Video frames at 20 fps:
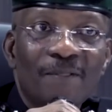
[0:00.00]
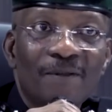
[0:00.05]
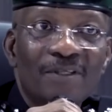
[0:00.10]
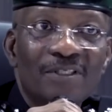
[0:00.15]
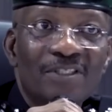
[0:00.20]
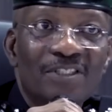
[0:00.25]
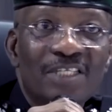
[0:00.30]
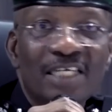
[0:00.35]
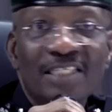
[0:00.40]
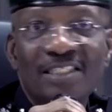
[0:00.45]

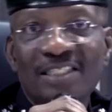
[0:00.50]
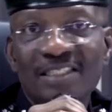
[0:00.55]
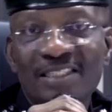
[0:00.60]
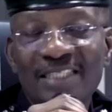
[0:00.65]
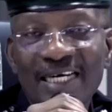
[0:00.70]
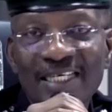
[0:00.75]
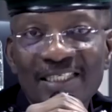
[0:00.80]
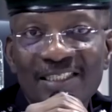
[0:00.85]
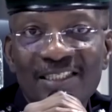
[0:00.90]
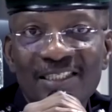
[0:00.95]

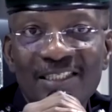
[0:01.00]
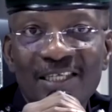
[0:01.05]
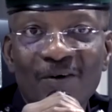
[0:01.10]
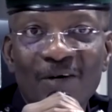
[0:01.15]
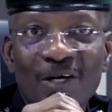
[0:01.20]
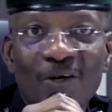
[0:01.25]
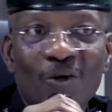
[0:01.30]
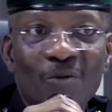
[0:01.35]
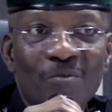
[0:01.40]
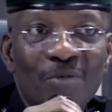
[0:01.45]
sensitizing
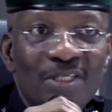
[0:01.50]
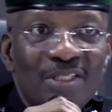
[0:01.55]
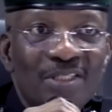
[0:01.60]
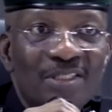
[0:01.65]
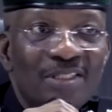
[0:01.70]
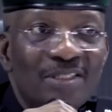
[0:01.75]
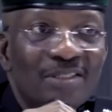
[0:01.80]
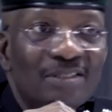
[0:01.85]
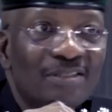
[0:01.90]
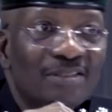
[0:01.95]
our
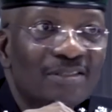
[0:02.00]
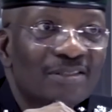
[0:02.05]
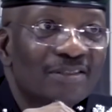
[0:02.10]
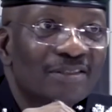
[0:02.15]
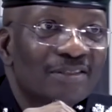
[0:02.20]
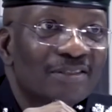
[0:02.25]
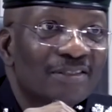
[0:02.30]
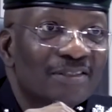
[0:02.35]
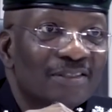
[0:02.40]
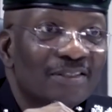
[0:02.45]
communities,
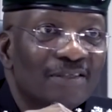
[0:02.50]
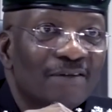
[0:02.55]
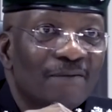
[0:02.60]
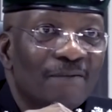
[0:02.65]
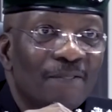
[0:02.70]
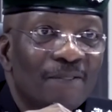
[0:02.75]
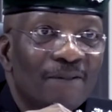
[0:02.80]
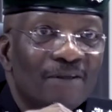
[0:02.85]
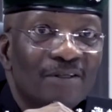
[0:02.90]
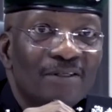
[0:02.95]

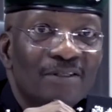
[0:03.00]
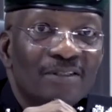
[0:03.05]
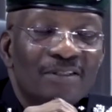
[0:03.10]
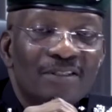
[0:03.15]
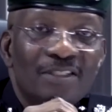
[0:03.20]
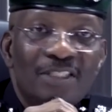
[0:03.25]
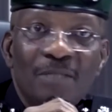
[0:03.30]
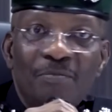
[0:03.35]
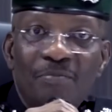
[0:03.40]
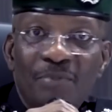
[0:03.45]

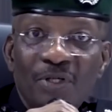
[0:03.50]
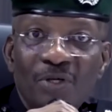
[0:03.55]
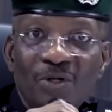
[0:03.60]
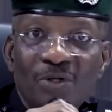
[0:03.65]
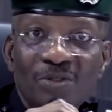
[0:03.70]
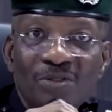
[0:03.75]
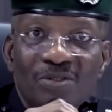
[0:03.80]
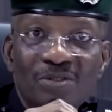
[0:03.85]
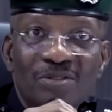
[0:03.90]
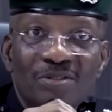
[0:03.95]

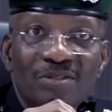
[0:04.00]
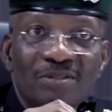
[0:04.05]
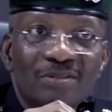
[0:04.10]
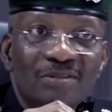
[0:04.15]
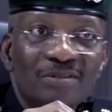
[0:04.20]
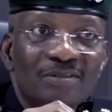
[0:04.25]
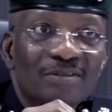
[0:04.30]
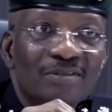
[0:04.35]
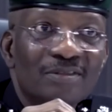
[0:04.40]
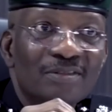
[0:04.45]
DPOs
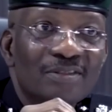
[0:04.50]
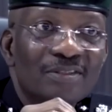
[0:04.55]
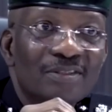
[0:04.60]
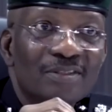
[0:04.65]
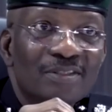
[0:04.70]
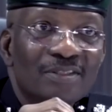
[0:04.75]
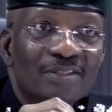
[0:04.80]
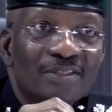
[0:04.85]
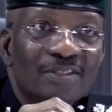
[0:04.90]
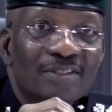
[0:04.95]

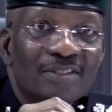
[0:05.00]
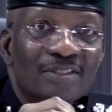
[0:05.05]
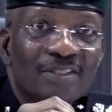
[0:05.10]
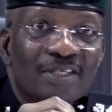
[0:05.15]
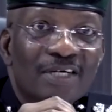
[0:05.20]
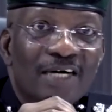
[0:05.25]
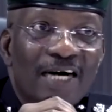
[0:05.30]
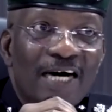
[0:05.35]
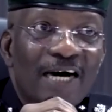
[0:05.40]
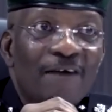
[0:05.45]

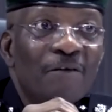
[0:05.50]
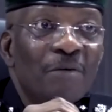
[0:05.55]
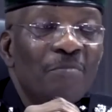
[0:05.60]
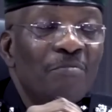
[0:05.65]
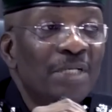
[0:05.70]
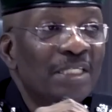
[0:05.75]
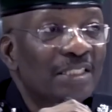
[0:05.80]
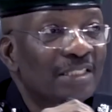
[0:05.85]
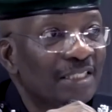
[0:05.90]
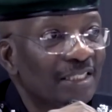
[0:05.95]
having
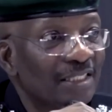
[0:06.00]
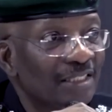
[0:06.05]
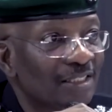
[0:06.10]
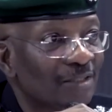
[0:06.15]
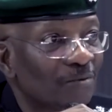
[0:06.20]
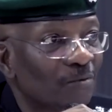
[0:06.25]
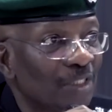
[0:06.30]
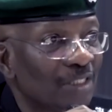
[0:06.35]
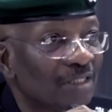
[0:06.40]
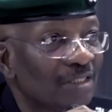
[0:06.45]

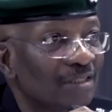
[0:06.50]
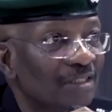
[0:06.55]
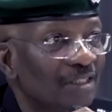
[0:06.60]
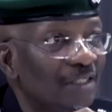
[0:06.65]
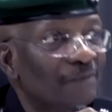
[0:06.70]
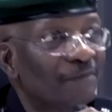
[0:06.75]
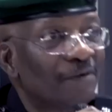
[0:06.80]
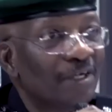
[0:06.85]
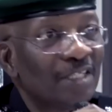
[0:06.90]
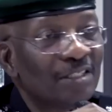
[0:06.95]
meetings with
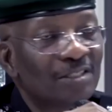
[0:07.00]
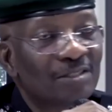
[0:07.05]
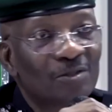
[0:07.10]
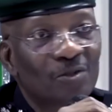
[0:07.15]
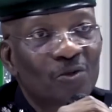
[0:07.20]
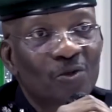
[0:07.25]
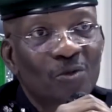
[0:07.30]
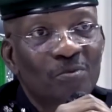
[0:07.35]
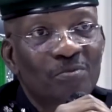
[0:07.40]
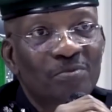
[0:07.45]
different
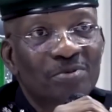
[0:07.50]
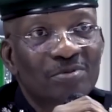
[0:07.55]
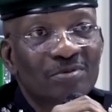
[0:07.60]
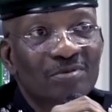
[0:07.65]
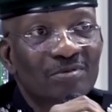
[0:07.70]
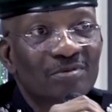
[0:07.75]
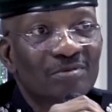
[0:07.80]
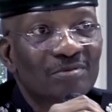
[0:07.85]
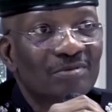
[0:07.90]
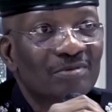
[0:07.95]
groups
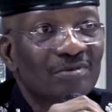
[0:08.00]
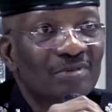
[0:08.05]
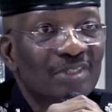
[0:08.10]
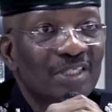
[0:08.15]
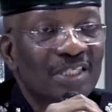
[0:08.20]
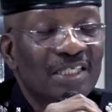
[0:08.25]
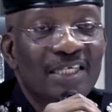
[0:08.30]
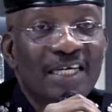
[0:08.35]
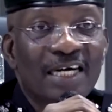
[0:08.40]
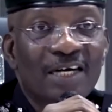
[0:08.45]

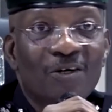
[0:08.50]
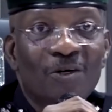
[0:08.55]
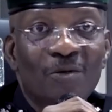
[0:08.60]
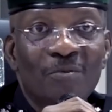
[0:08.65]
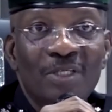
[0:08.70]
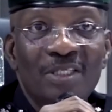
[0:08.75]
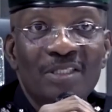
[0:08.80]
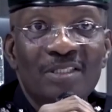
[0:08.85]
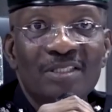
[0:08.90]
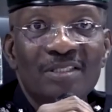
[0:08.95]
in their
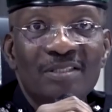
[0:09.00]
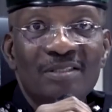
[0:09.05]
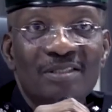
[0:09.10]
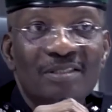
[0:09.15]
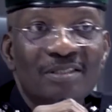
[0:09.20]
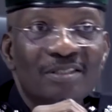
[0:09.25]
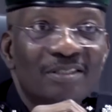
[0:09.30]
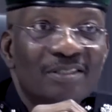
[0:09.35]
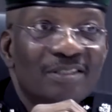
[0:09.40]
communities.